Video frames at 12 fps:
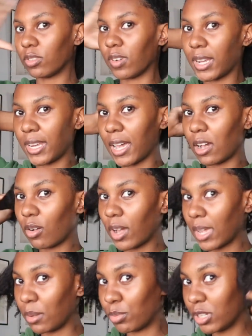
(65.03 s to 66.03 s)
Right now
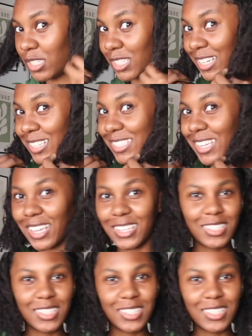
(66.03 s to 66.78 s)
I am pushing 10